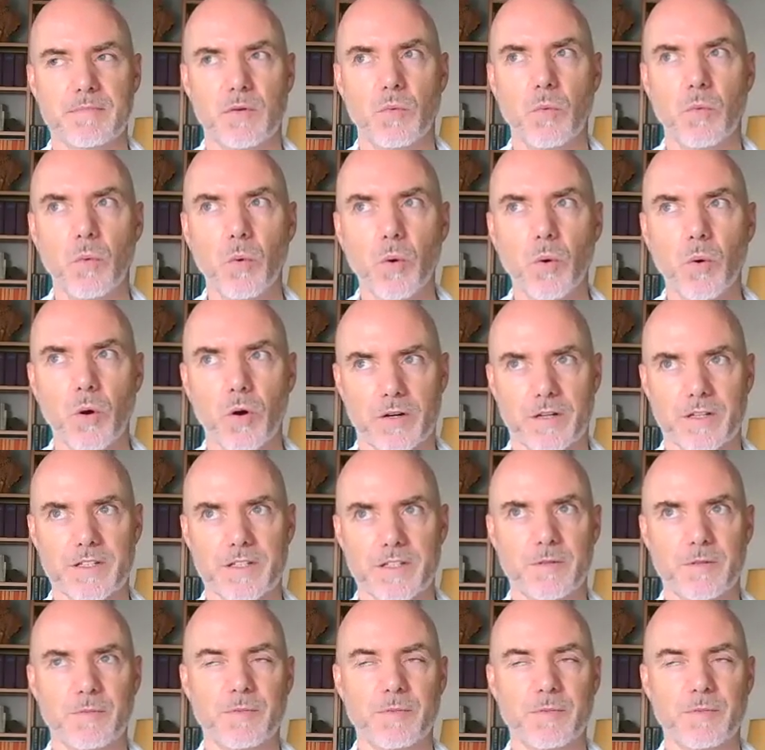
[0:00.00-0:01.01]

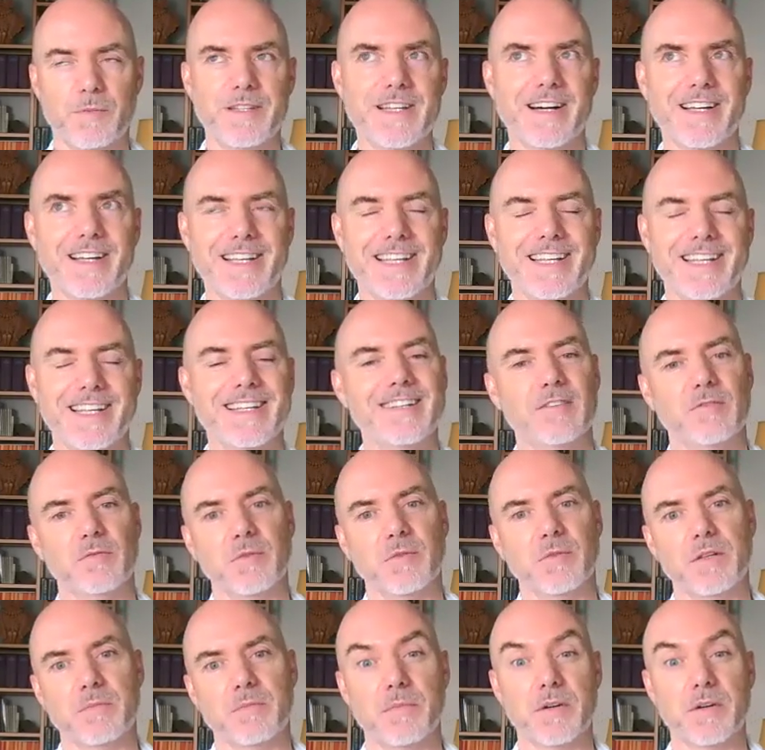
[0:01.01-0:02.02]
work to be done
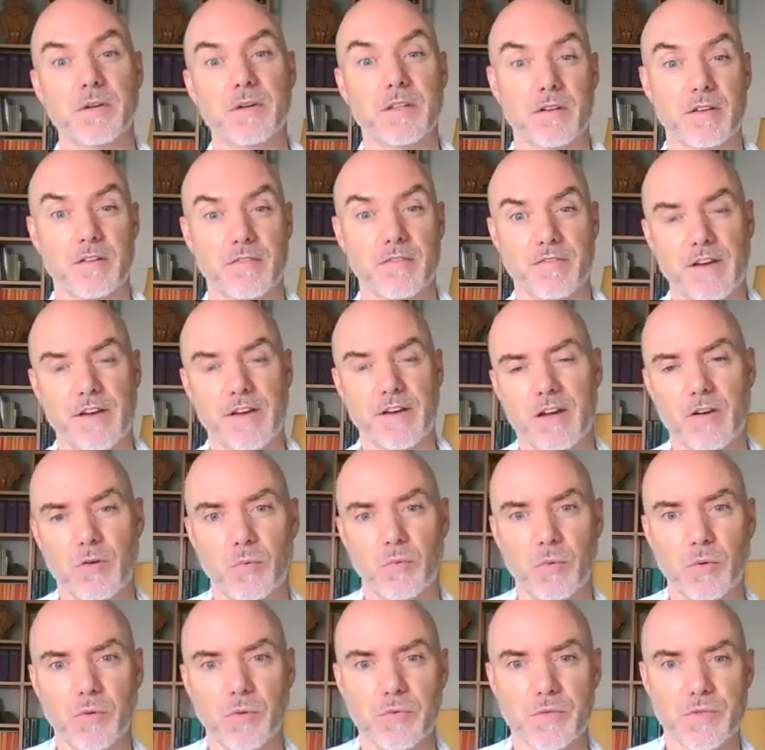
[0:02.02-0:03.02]
with mother and
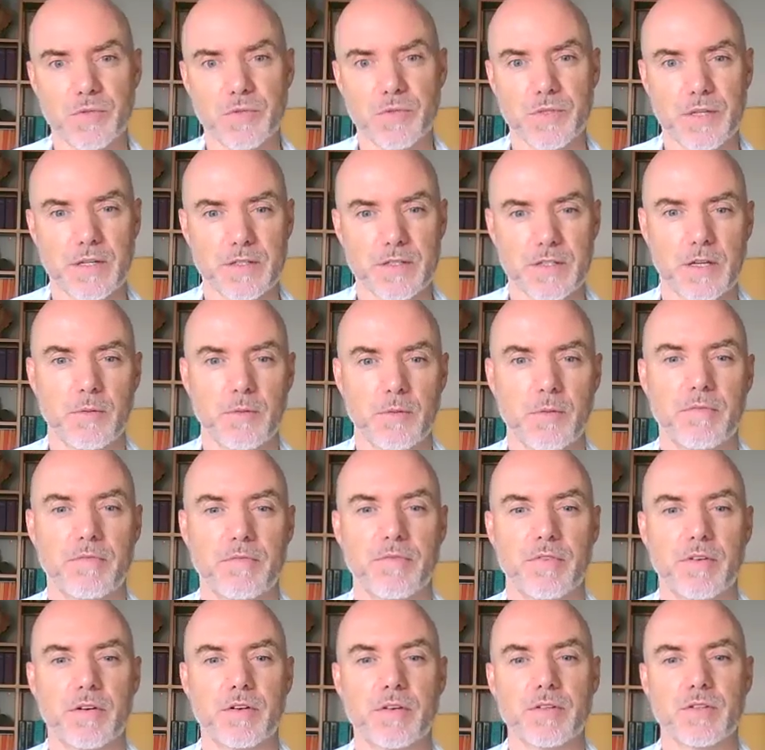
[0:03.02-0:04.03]
father wounds, and it's coming
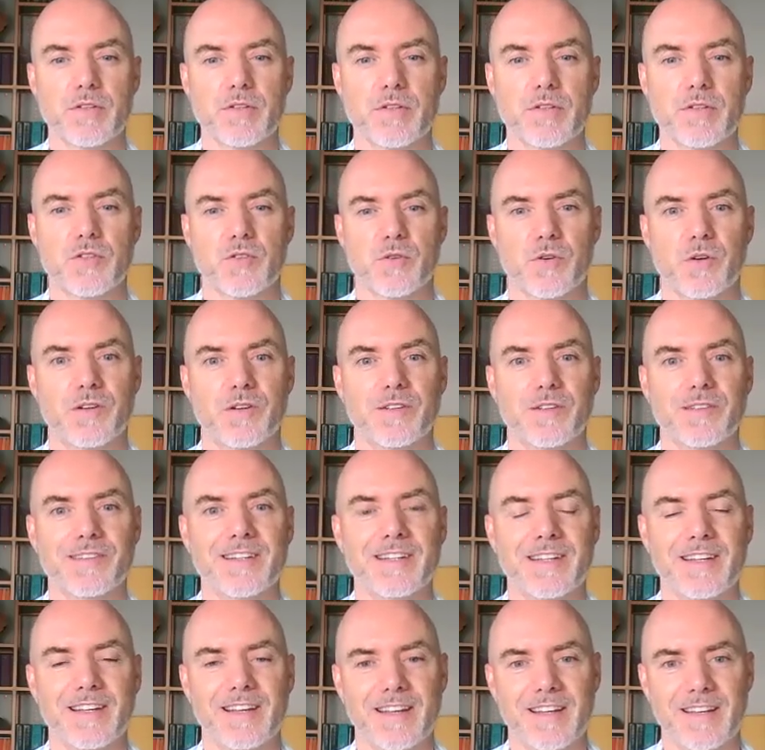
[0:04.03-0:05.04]
up very strong.
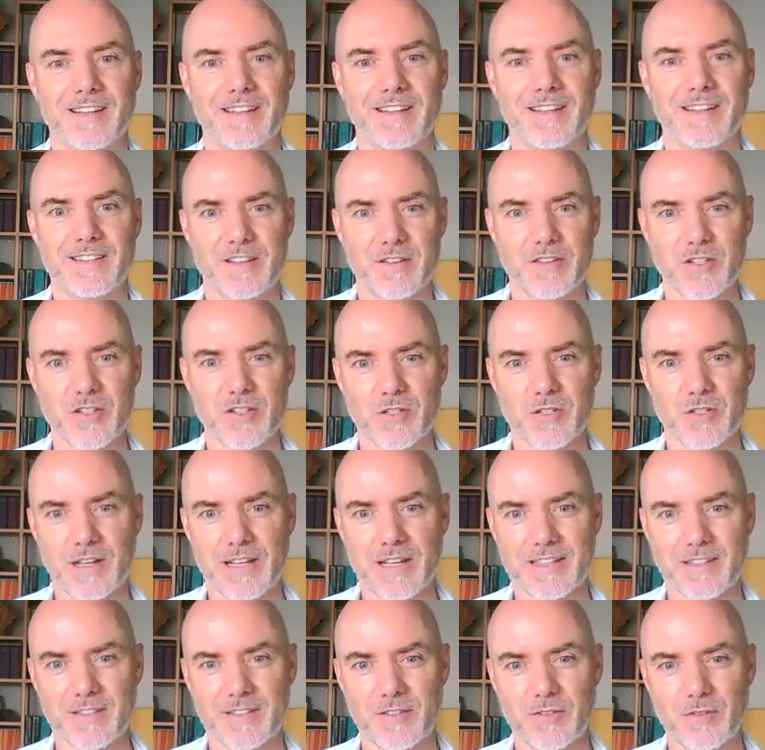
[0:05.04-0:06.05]
So I just
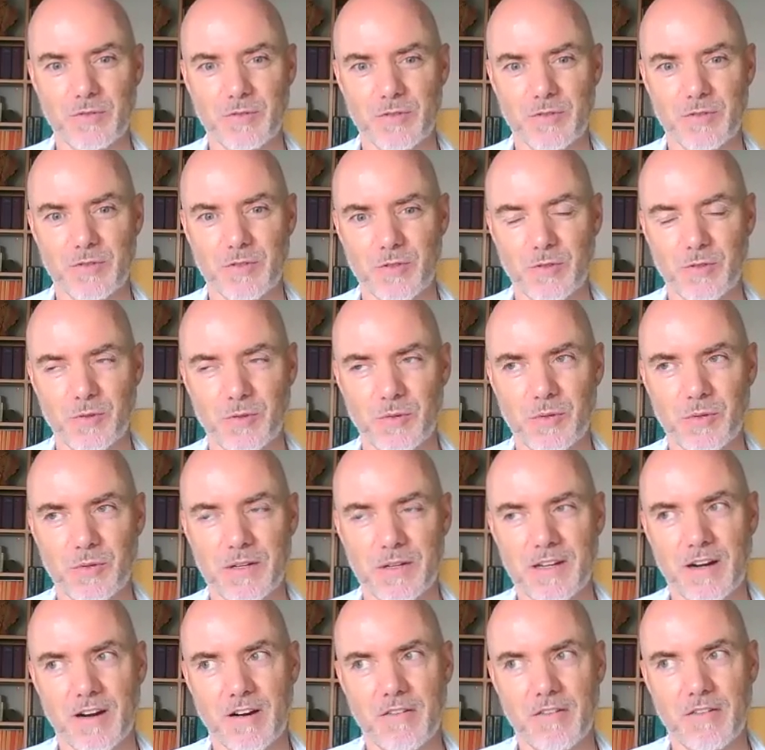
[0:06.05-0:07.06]
like you to,
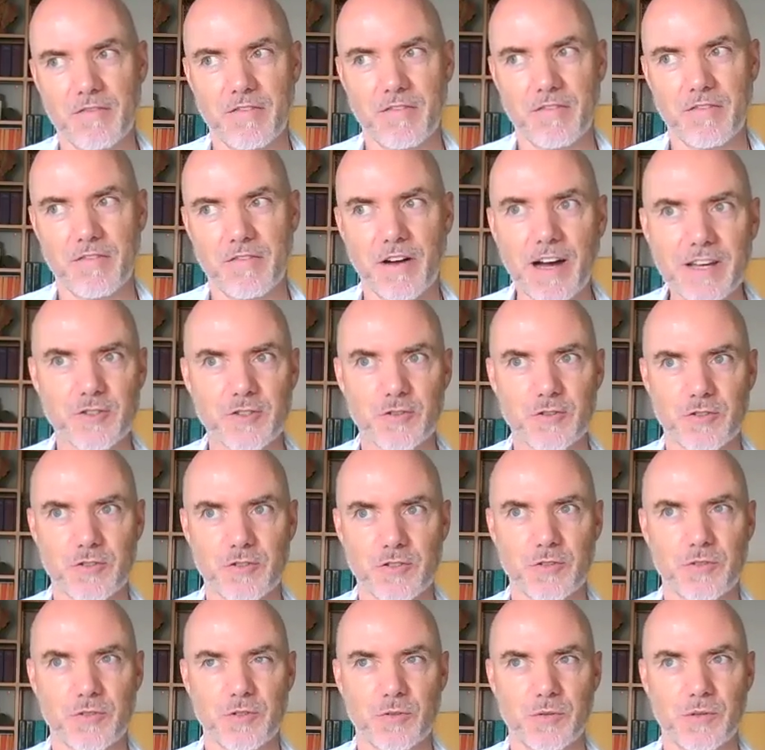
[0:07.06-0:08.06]
or invite you
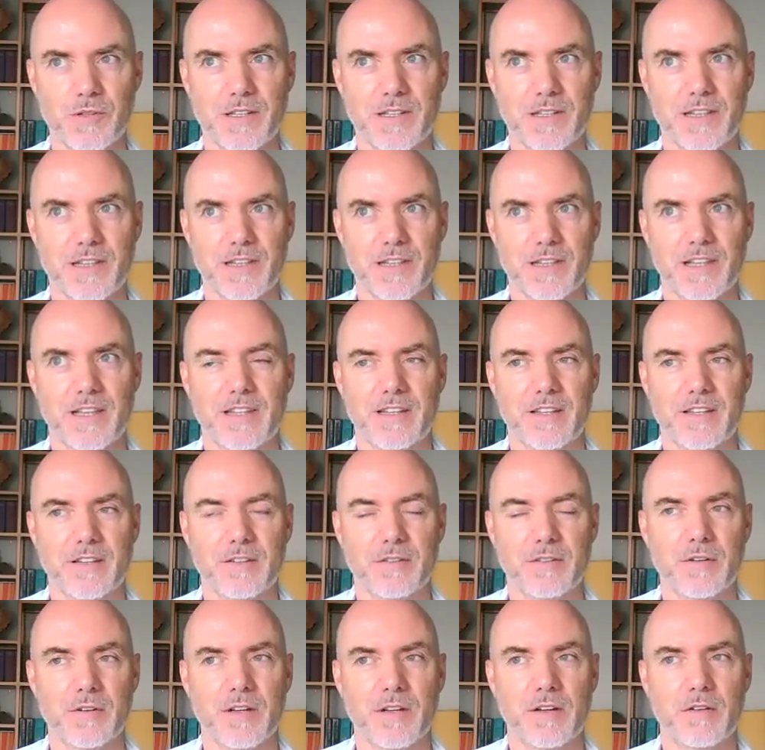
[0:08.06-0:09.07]
to do a
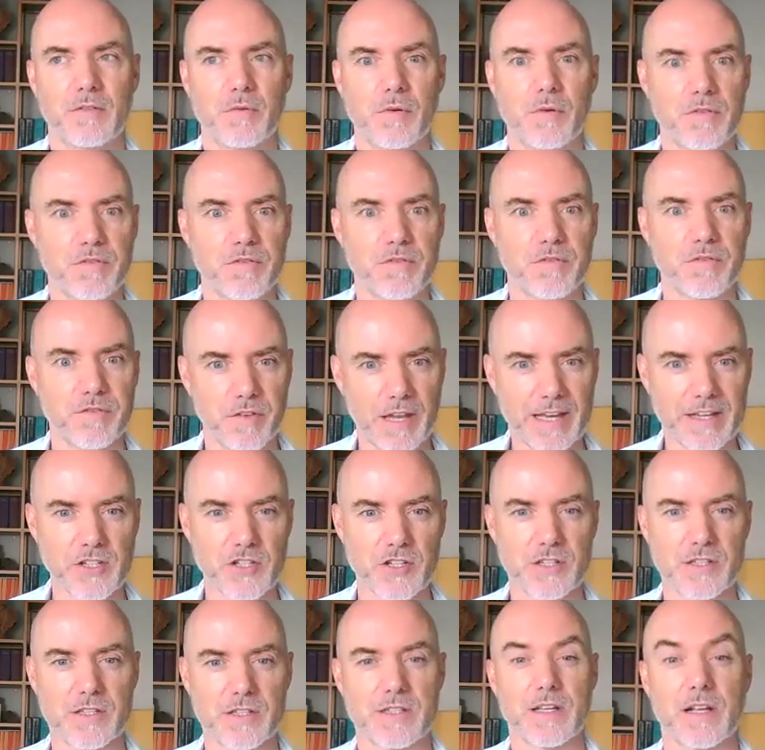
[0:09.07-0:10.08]
little,
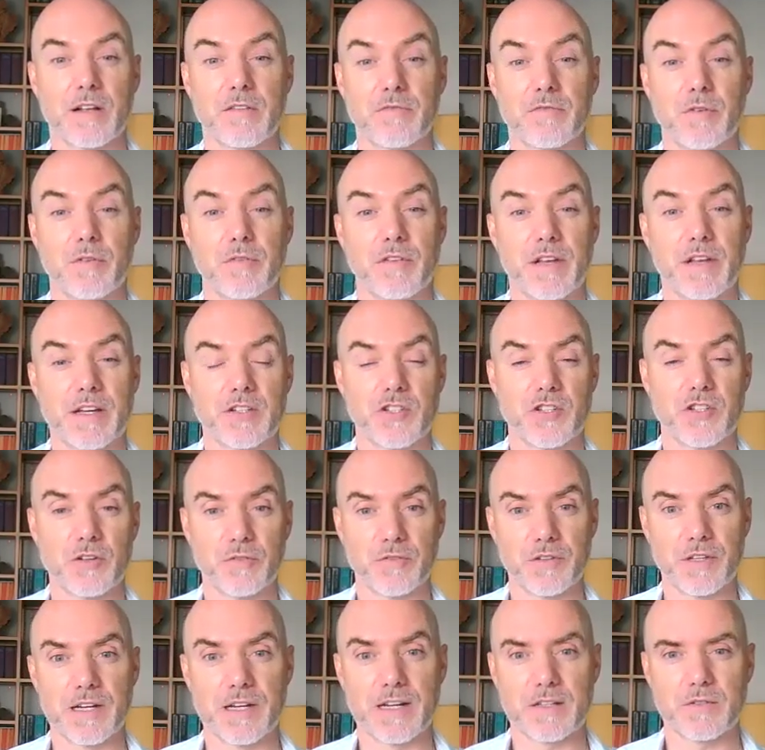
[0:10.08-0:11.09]
reflection,
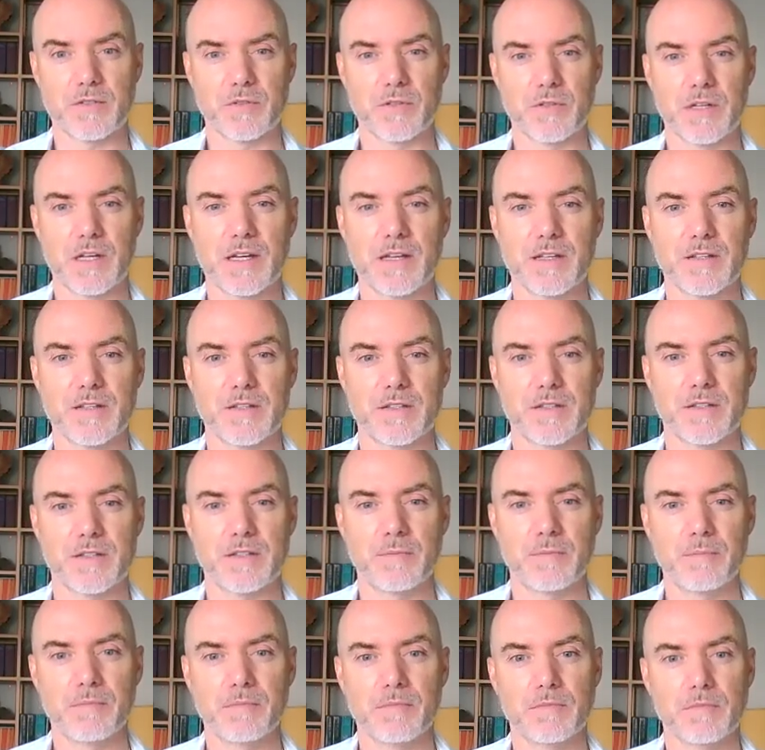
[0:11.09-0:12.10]
self-reflection over the next few days
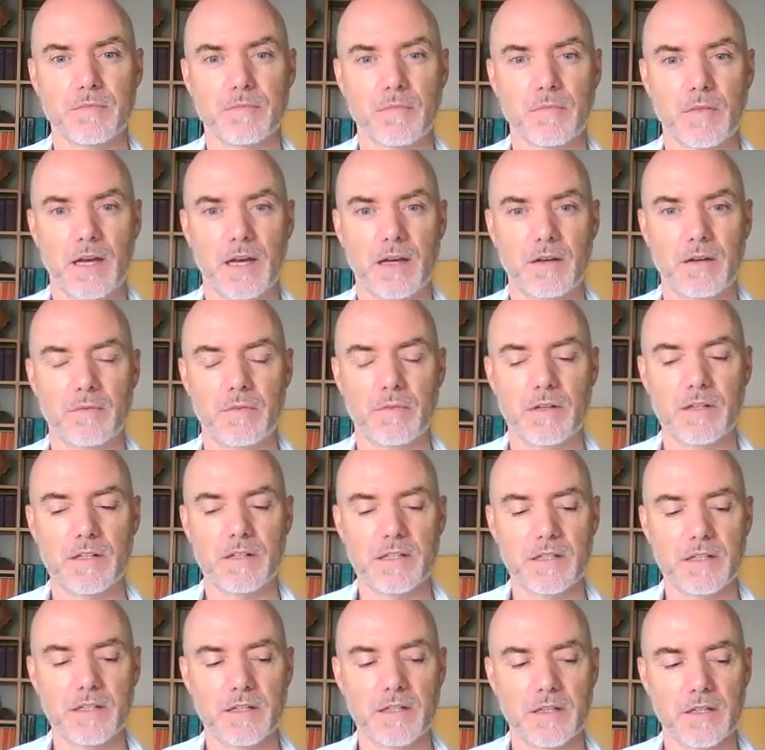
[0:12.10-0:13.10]
and
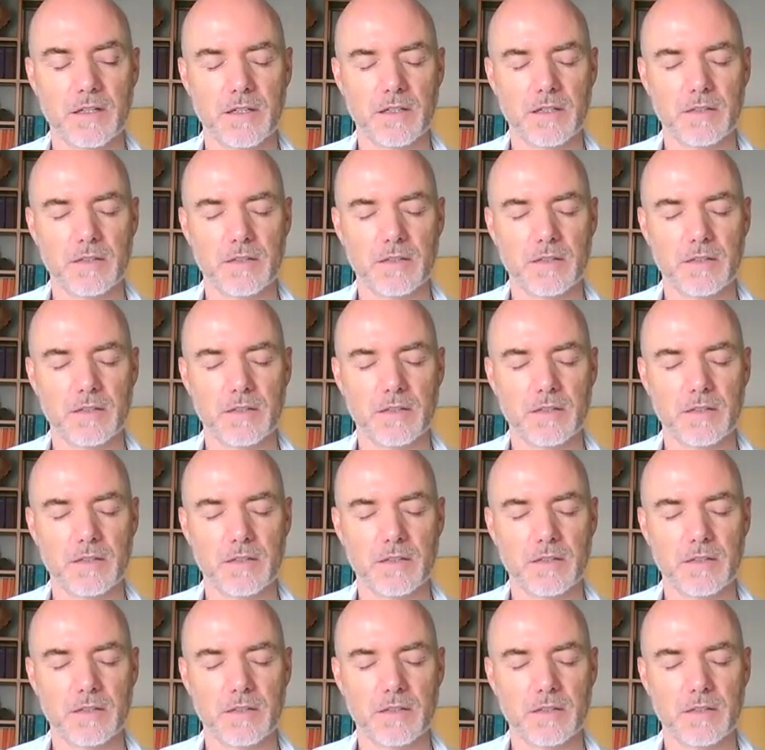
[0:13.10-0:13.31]
really